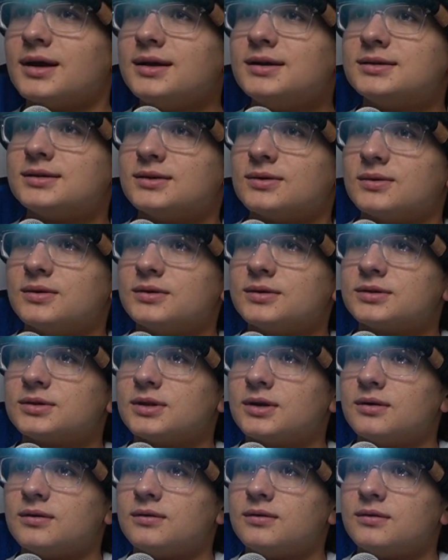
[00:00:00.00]
nice in orange,
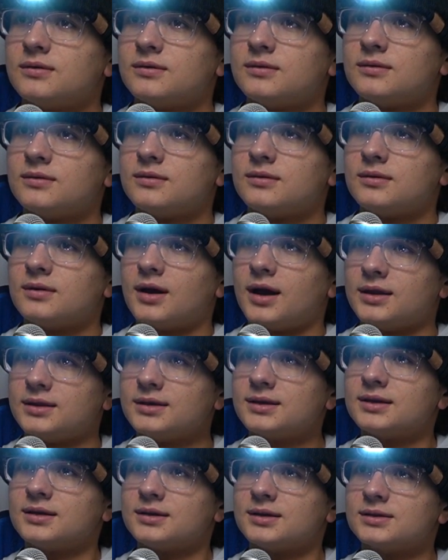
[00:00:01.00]
though. I
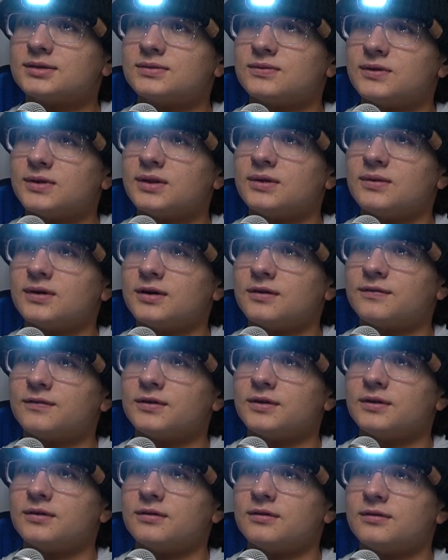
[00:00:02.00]
think it does really well for
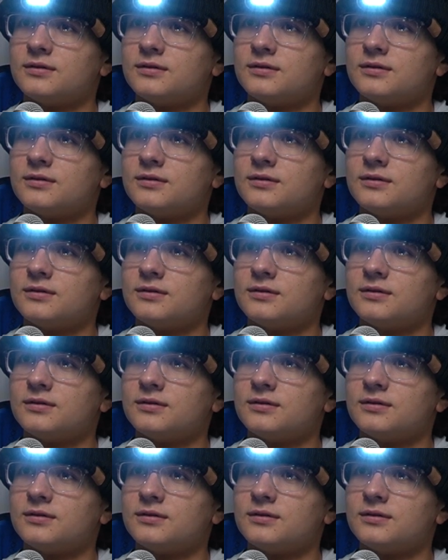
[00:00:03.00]
you.